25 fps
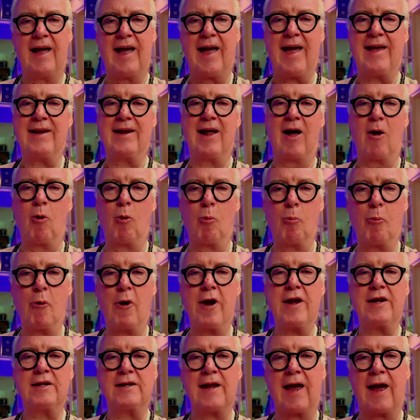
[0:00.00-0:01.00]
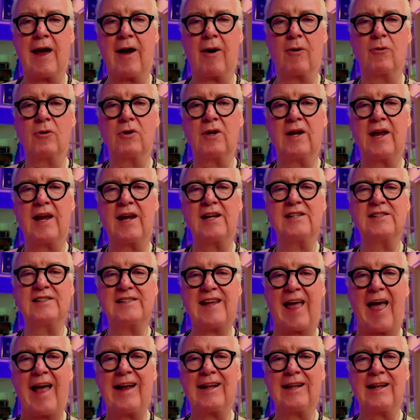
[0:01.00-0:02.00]
and I'll break down
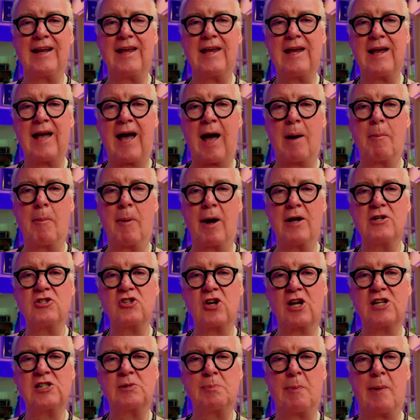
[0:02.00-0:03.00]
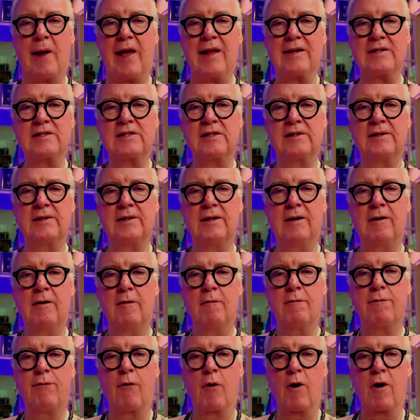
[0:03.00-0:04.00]
exactly how much I spent
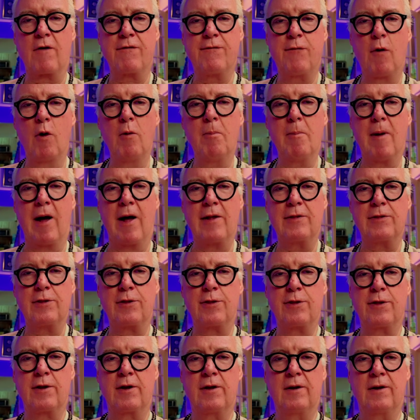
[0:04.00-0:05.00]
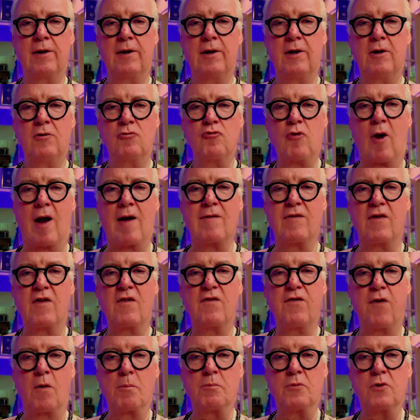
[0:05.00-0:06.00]
for a full month
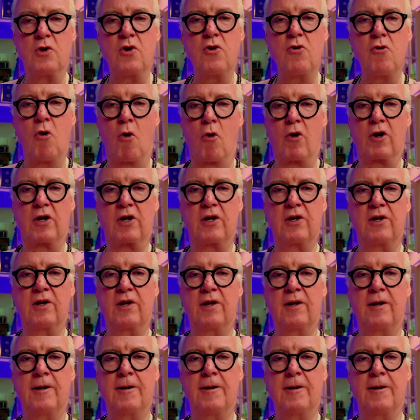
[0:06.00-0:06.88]
traveling from New York